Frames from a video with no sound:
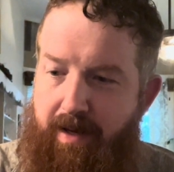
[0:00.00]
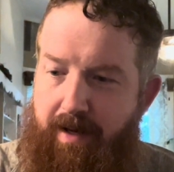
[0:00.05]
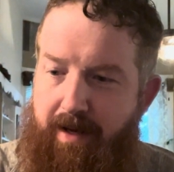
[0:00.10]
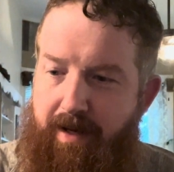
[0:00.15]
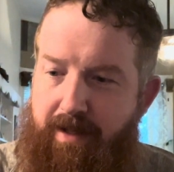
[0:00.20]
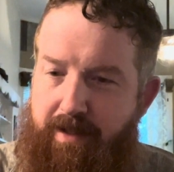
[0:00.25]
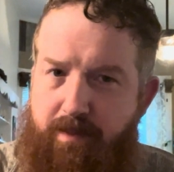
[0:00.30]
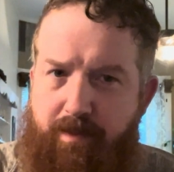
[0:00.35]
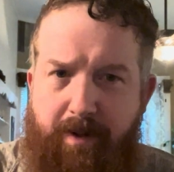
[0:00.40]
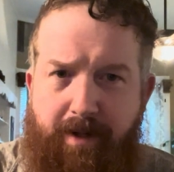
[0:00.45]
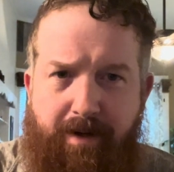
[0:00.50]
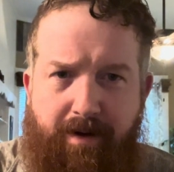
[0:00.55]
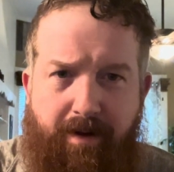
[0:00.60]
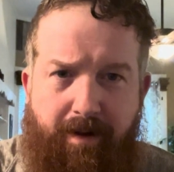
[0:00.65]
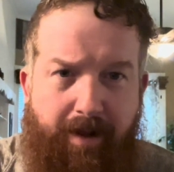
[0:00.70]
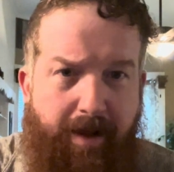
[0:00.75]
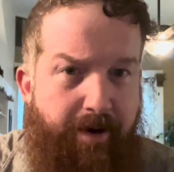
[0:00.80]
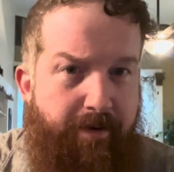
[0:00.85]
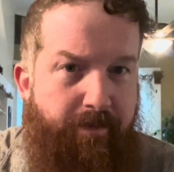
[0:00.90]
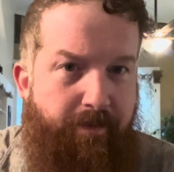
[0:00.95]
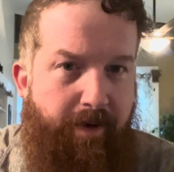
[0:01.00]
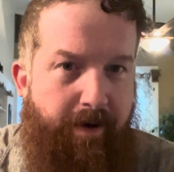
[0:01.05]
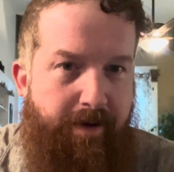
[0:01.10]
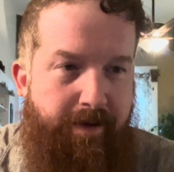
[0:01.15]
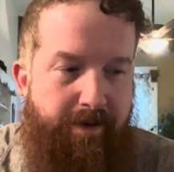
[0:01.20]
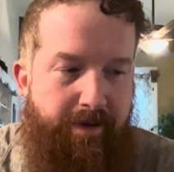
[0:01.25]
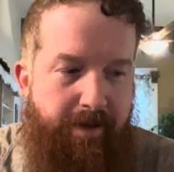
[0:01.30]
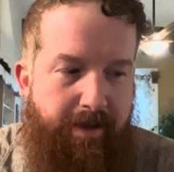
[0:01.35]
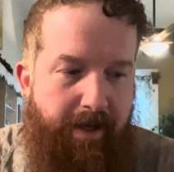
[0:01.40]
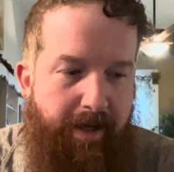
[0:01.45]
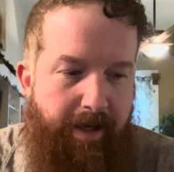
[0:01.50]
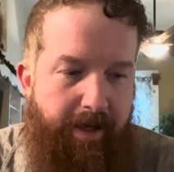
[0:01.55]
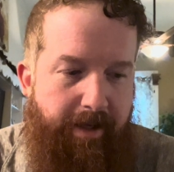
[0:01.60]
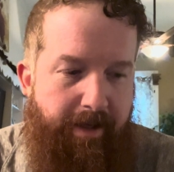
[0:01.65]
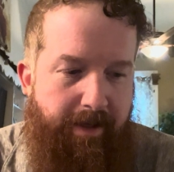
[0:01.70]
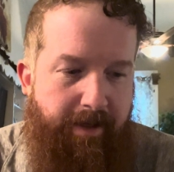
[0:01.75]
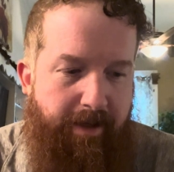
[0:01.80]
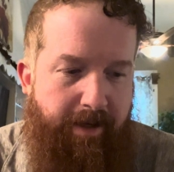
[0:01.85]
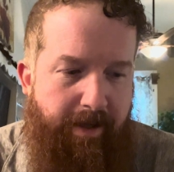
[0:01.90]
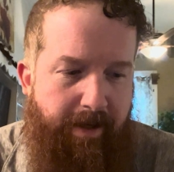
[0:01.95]
It's been a lot of fun,
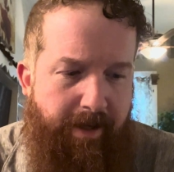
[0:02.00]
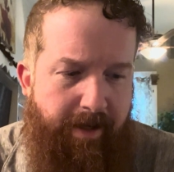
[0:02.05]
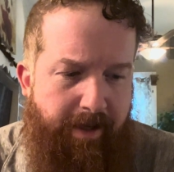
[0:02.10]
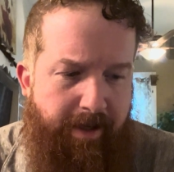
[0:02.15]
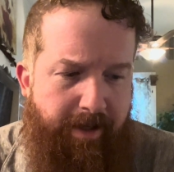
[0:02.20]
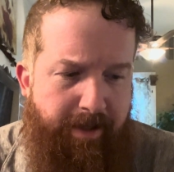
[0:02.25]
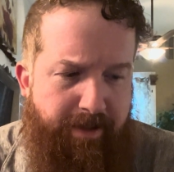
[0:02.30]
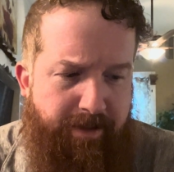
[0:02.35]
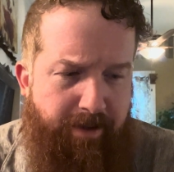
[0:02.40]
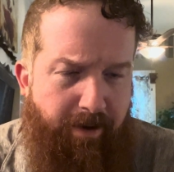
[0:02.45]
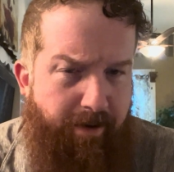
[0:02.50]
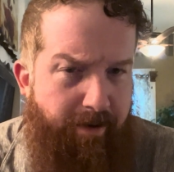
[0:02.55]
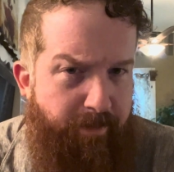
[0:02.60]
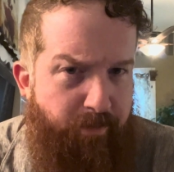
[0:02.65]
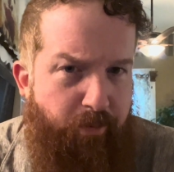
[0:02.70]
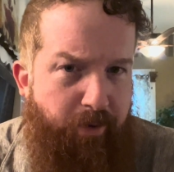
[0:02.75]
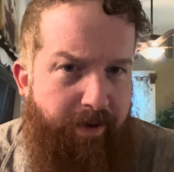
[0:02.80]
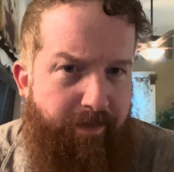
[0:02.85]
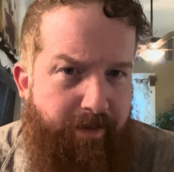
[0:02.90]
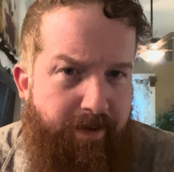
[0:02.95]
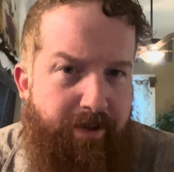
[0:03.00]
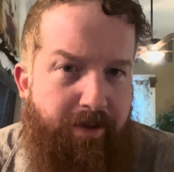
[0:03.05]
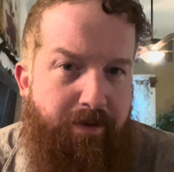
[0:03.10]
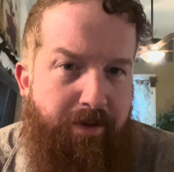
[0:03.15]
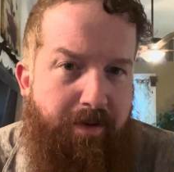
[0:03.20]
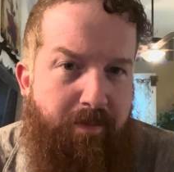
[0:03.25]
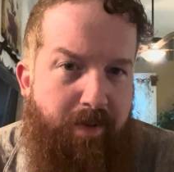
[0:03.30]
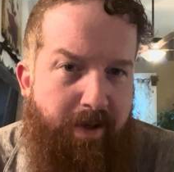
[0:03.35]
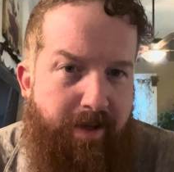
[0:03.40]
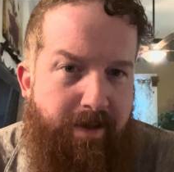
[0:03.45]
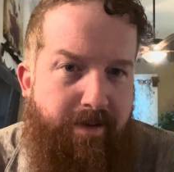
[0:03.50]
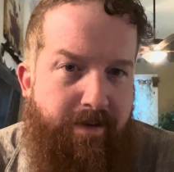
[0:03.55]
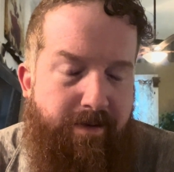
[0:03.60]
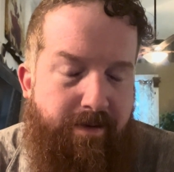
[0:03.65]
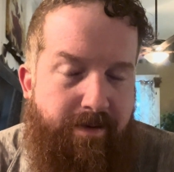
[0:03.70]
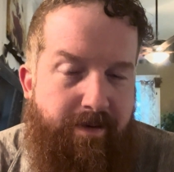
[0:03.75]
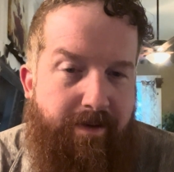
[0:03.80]
and it's hard to believe it's only been